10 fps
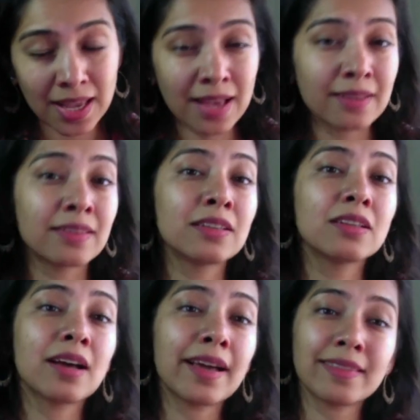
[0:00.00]
and
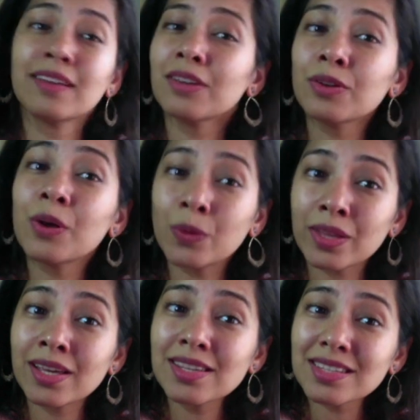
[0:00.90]
I think you know
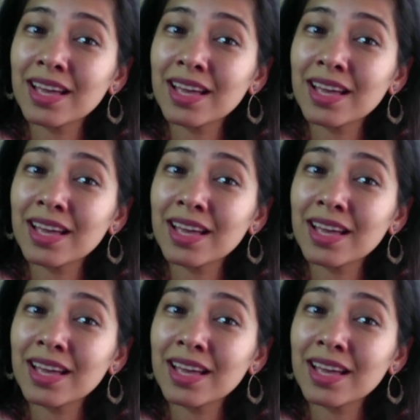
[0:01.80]
this,